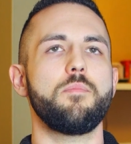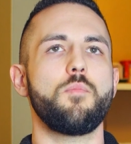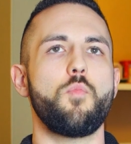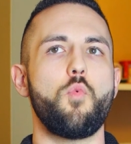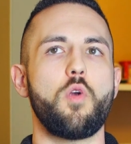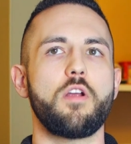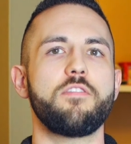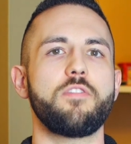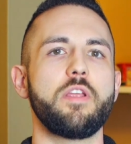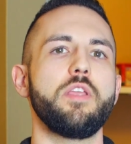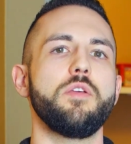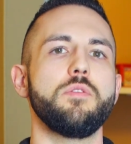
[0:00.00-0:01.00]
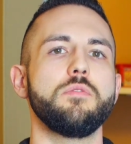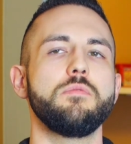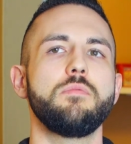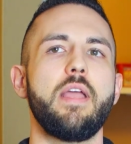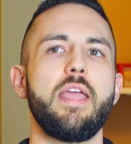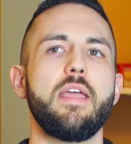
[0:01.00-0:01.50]
work for you
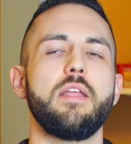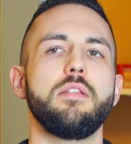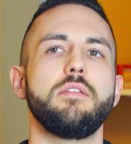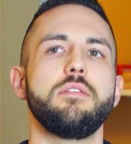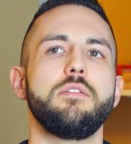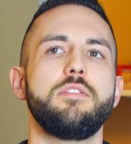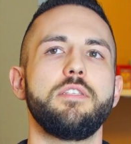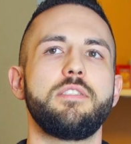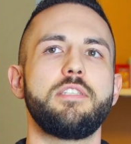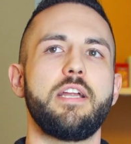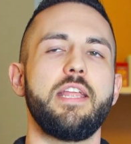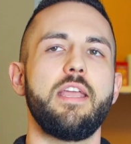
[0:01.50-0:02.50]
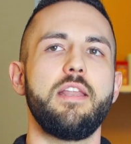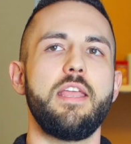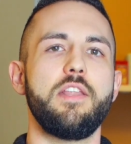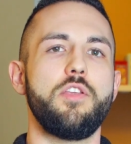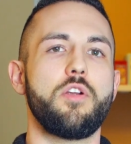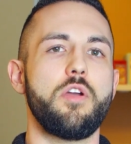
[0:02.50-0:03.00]
and to study it
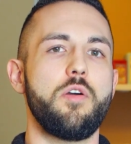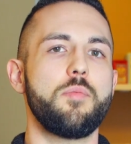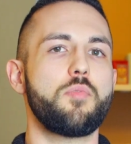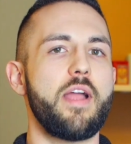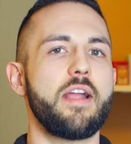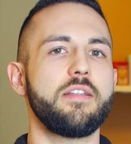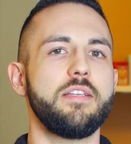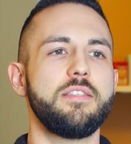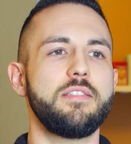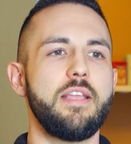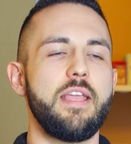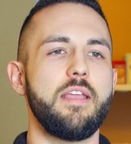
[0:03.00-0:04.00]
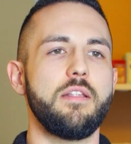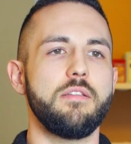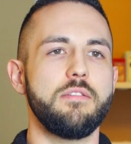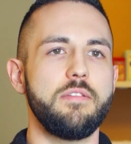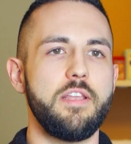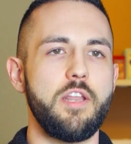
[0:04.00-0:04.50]
in your own practice.
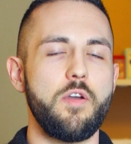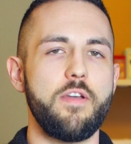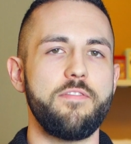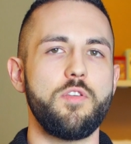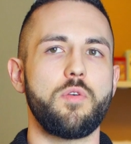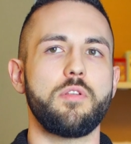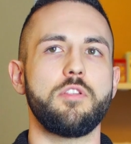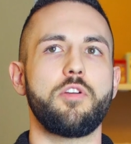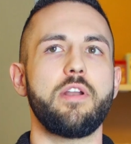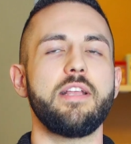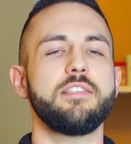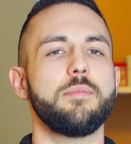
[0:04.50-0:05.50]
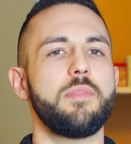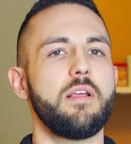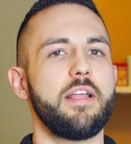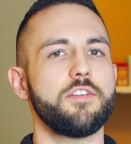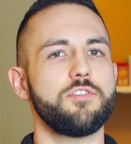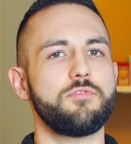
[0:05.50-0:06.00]
And, if you're learning something
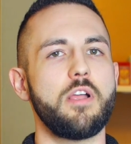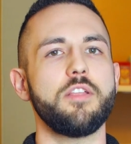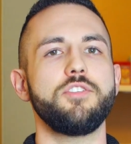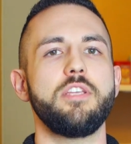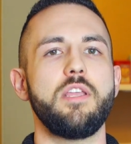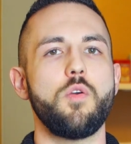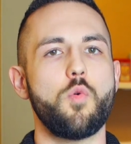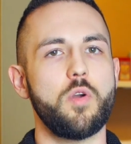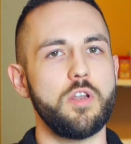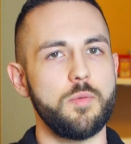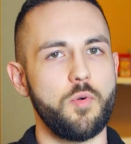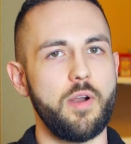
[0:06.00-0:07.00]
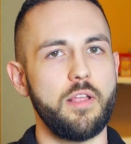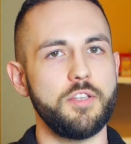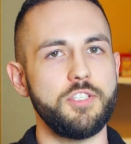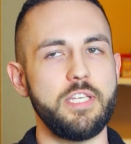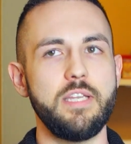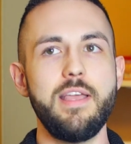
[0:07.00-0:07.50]
like astrology or
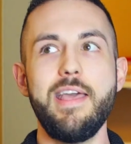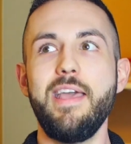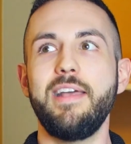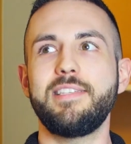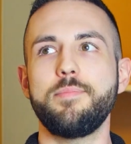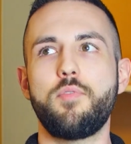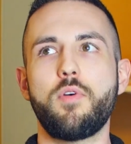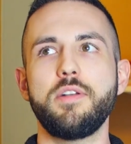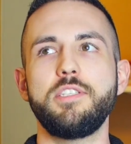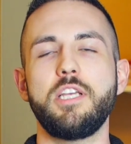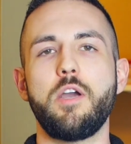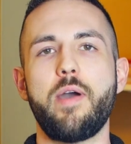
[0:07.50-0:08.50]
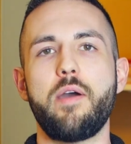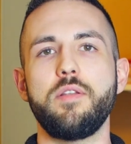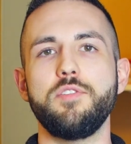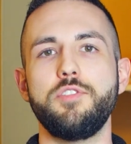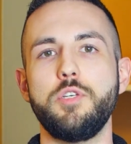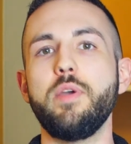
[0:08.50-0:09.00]
numerology, it's important to go out
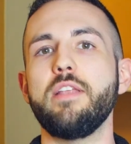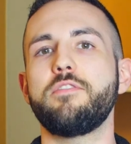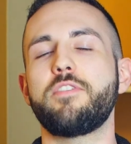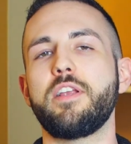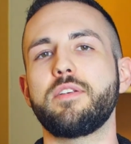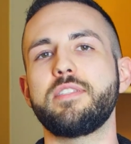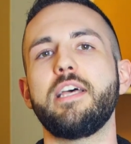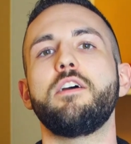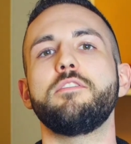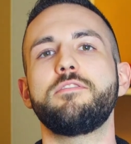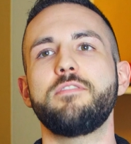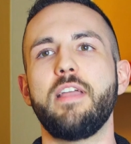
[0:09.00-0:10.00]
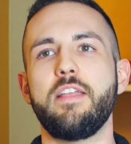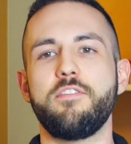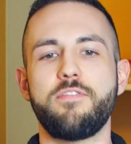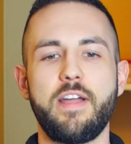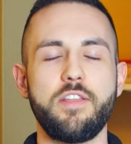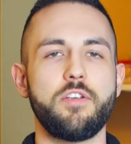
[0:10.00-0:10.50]
and do it for yourself and
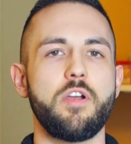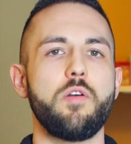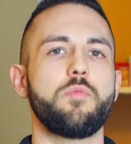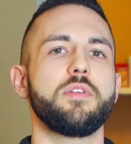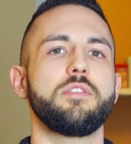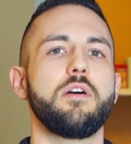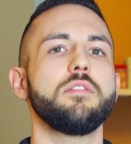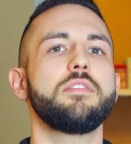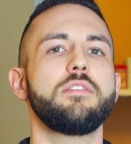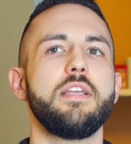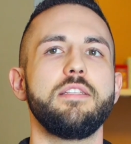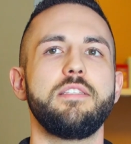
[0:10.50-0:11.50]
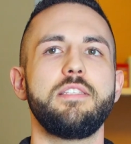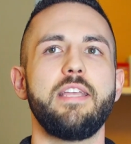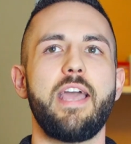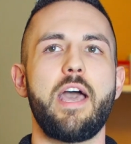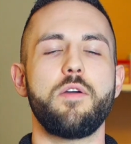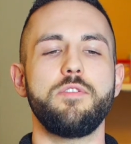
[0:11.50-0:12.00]
find your own results and
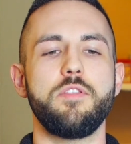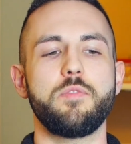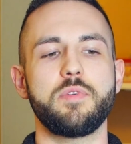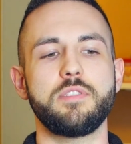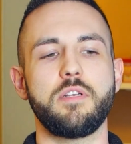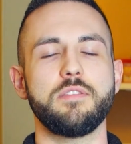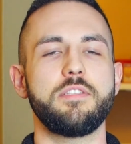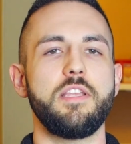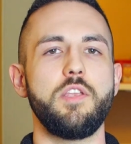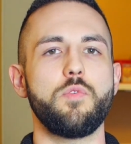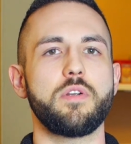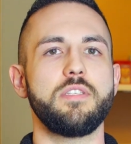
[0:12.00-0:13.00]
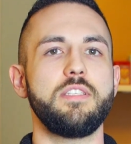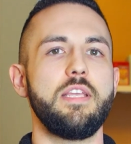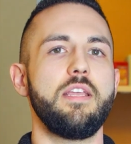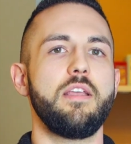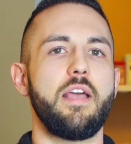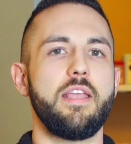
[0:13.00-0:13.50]
see how do the results that you are
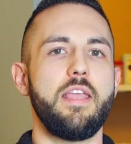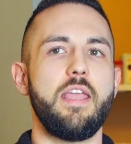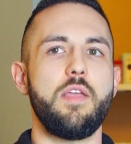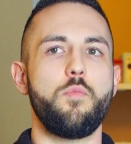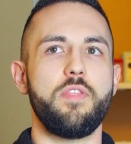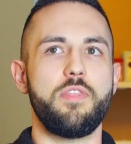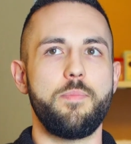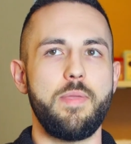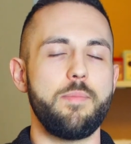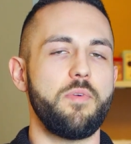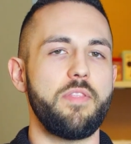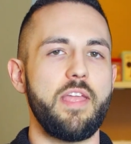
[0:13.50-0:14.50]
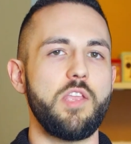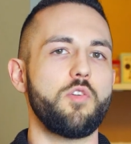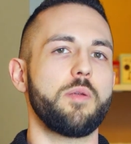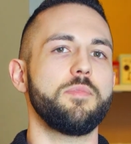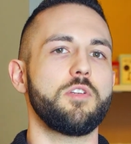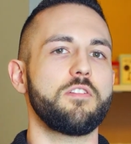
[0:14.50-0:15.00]
seeing, like with the people that
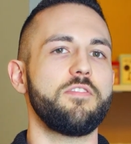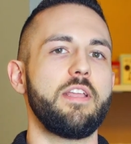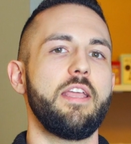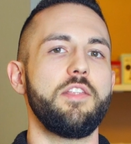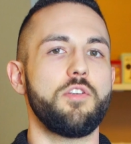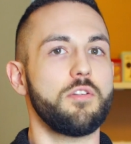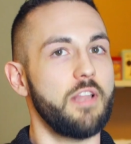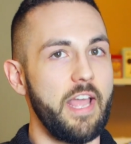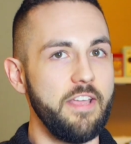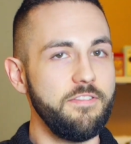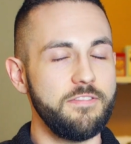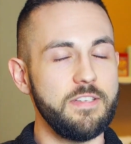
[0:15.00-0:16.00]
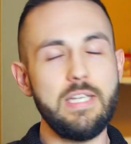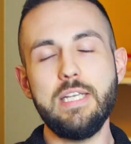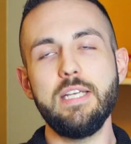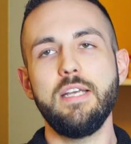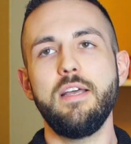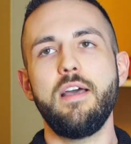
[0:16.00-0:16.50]
you're observing in your life,
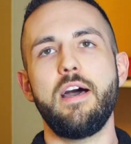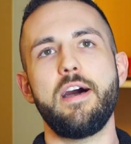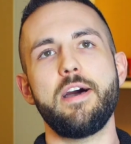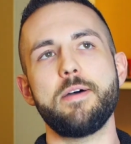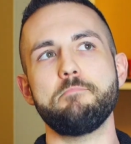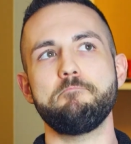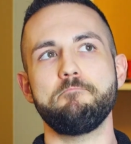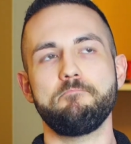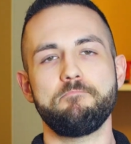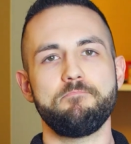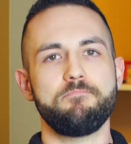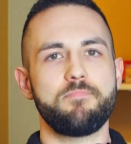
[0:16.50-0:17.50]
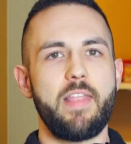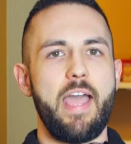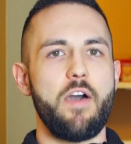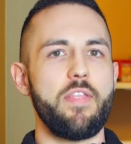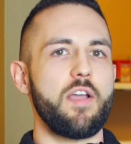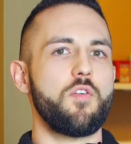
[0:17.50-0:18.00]

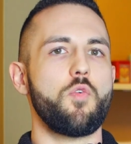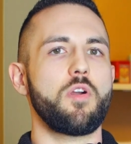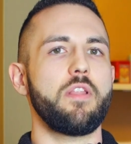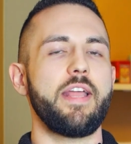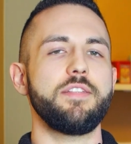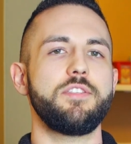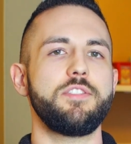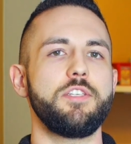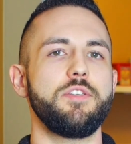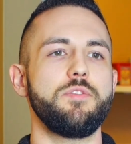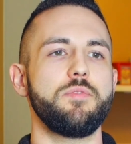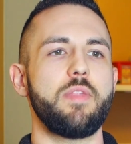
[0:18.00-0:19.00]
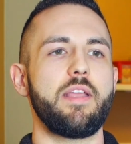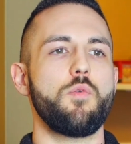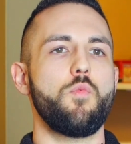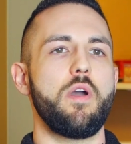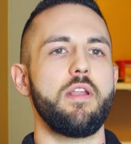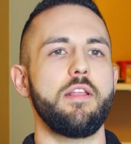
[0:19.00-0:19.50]
how that correlates to like
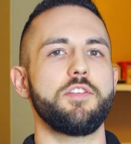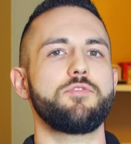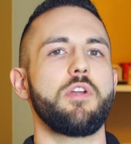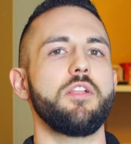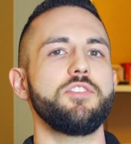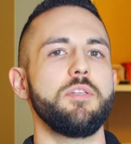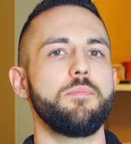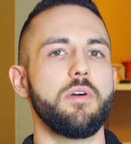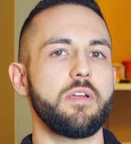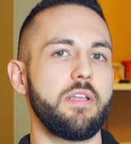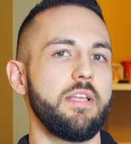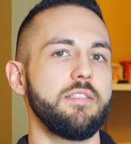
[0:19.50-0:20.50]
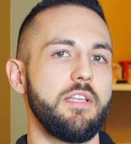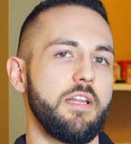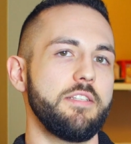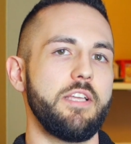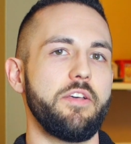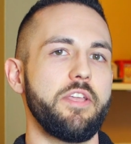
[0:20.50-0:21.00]
what an astrology book is
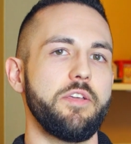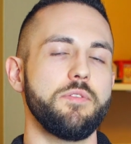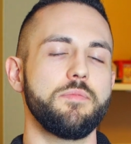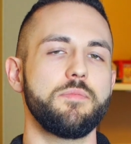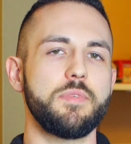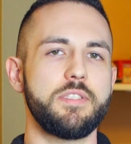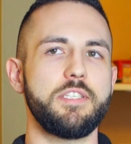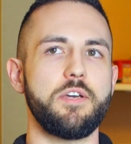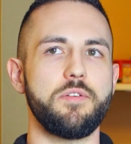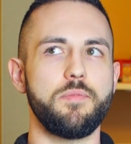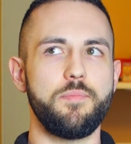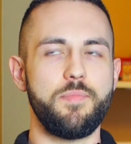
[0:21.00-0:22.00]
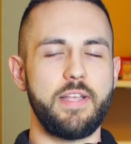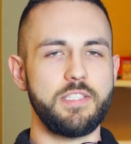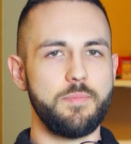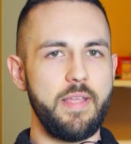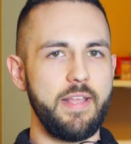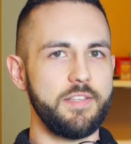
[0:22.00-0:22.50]
going to tell you. So
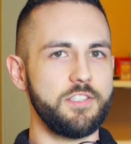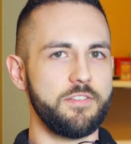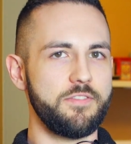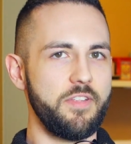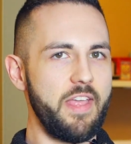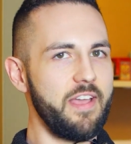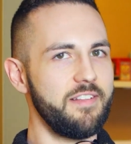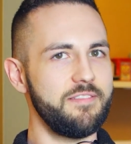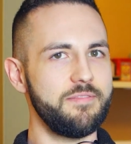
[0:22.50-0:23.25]
that's my answer for that.